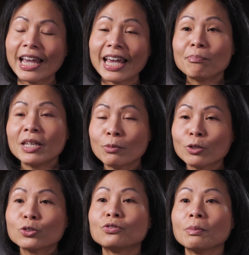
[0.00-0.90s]
And people
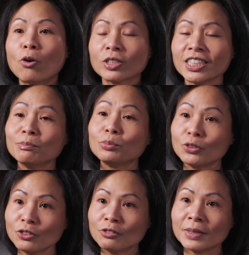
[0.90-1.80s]
also reported
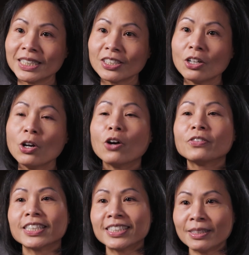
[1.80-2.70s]
improvement of
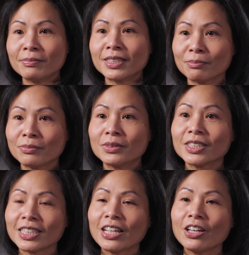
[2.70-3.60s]
their
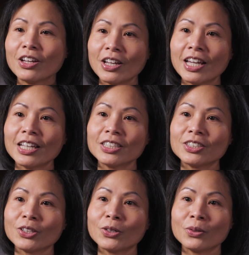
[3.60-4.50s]
symptoms.
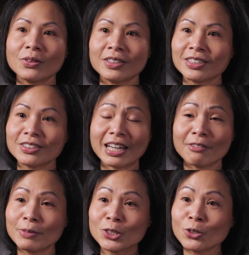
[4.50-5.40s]
So
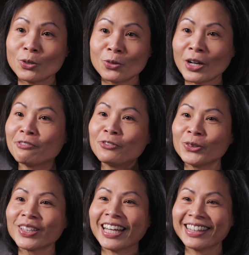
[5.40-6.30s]
I've been so
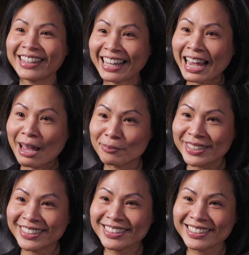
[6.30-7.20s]
grateful that that
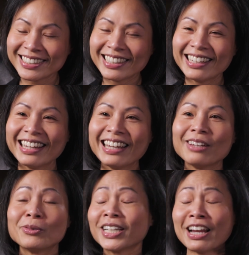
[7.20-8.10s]
happened.
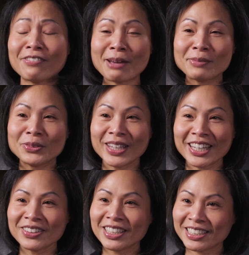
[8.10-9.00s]
It wouldn't have happened
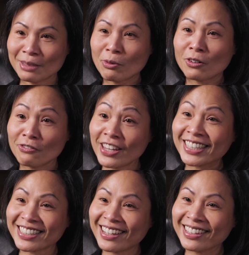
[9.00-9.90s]
without the support of
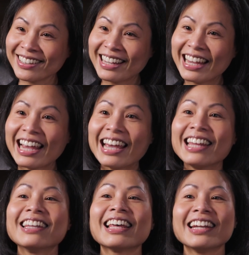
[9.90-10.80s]
VSI.
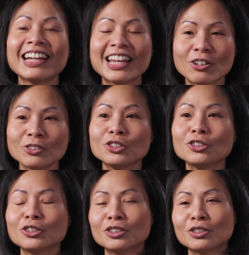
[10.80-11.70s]
And that led on
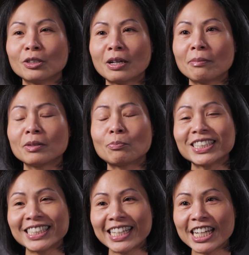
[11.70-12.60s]
to
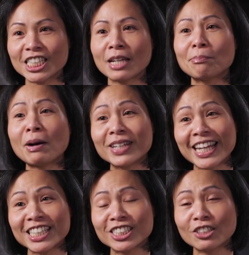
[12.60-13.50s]
presentation and
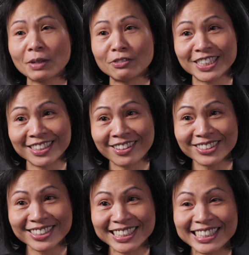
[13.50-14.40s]
publications of my
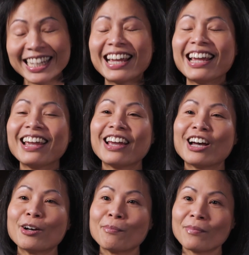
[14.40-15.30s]
results,
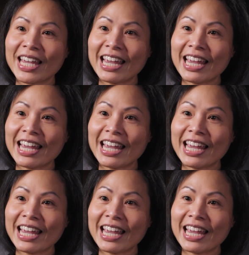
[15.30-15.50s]
um,